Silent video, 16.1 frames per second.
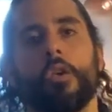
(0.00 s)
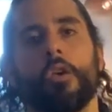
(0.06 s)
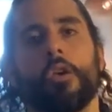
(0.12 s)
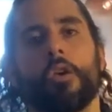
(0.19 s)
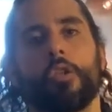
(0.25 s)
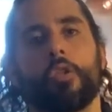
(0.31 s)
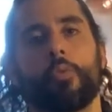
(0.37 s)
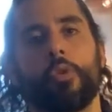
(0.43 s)

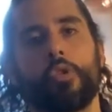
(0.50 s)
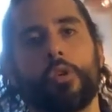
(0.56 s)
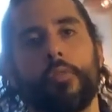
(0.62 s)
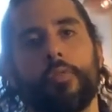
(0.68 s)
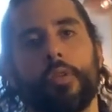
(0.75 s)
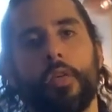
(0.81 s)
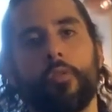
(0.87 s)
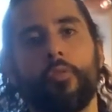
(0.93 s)
So once you have
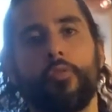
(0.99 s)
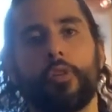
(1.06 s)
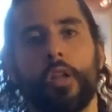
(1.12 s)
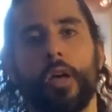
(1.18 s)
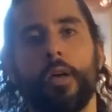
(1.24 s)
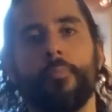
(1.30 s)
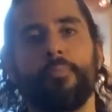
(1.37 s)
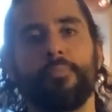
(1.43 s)
the other foot
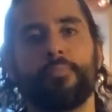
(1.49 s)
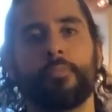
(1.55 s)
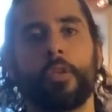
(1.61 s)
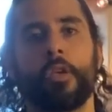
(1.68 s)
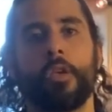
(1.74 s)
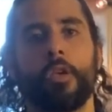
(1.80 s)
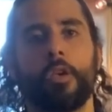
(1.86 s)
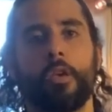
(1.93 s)
up,
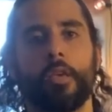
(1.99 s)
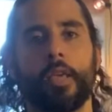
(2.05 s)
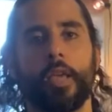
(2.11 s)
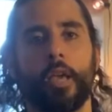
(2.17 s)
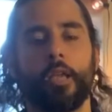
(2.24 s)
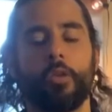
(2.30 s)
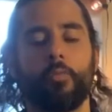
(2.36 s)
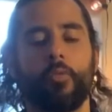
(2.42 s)

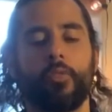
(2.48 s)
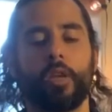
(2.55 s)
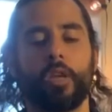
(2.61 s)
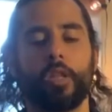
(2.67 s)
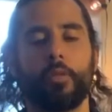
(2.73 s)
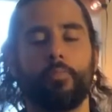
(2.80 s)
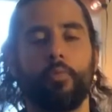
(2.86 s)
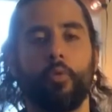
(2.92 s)
again, you're moving
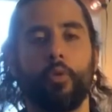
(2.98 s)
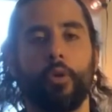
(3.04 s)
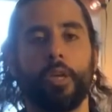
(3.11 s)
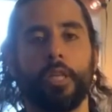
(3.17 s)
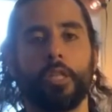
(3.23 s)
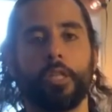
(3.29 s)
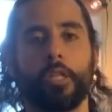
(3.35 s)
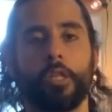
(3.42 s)
into the
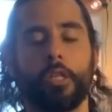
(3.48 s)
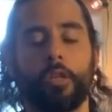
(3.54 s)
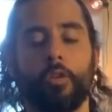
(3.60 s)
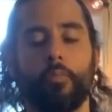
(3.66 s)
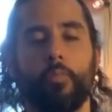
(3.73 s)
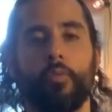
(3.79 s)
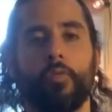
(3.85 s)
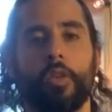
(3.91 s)
point,
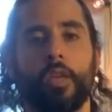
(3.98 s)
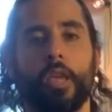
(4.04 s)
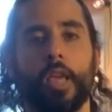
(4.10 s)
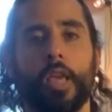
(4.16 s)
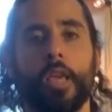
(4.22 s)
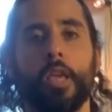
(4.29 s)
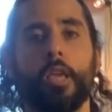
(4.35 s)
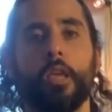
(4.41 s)
you're moving
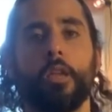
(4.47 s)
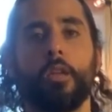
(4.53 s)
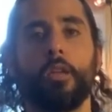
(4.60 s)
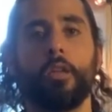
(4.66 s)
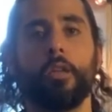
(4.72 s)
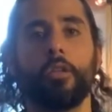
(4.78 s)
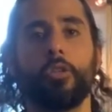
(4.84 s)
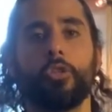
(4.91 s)

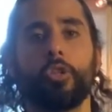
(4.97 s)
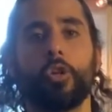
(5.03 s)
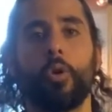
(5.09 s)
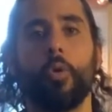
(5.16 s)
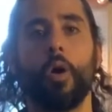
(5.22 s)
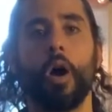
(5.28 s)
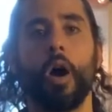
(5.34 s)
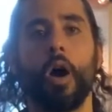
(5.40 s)
in to
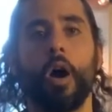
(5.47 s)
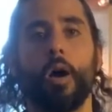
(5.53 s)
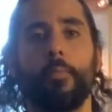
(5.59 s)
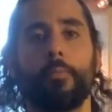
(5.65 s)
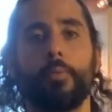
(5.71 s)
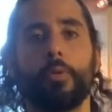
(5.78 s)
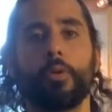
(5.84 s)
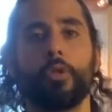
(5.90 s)
go
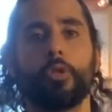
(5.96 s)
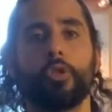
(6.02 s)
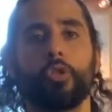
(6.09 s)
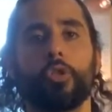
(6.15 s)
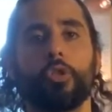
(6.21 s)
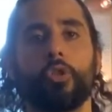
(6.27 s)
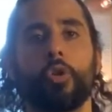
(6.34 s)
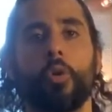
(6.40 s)
up,
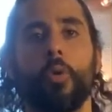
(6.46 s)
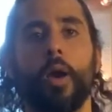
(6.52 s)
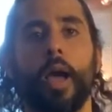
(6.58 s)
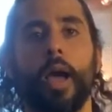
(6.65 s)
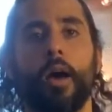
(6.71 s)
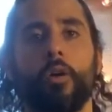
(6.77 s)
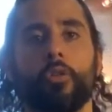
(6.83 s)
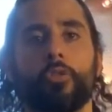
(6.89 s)
to go
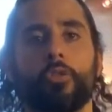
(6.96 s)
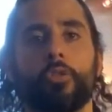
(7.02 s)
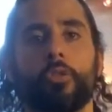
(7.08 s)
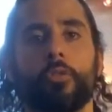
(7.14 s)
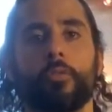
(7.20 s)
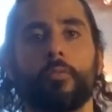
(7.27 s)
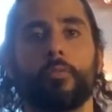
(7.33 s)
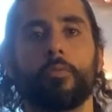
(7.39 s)
out.
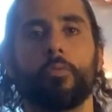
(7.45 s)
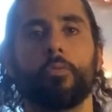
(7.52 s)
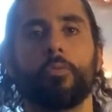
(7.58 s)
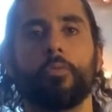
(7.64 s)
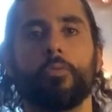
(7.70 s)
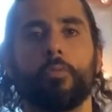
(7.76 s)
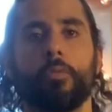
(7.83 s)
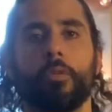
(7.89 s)

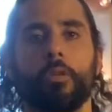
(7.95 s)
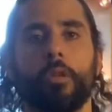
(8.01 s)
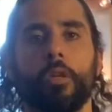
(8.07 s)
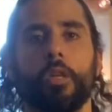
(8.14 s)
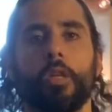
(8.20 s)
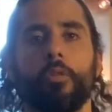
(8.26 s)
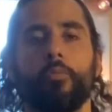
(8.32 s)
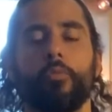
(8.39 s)
Ooh, I
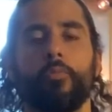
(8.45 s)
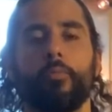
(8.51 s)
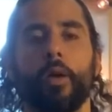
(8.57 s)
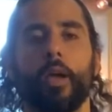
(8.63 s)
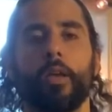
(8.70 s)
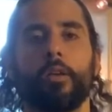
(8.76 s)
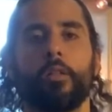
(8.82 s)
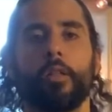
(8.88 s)
need to move
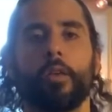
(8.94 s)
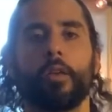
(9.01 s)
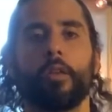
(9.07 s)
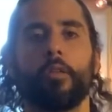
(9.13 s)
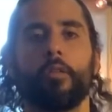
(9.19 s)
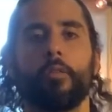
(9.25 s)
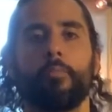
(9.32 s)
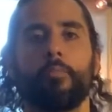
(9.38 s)
my ankle. I can
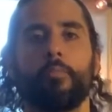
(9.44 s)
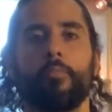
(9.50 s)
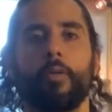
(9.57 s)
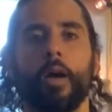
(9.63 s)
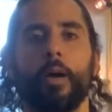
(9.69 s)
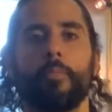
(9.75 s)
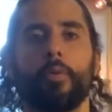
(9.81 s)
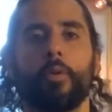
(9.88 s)
hear it
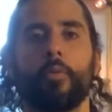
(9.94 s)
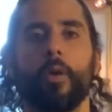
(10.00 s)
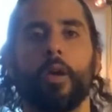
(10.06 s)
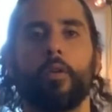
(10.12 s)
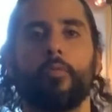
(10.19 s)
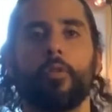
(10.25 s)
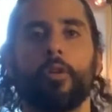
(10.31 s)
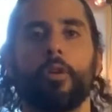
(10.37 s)
popping away
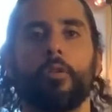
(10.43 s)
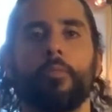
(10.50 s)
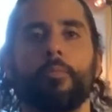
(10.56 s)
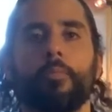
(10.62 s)
over here.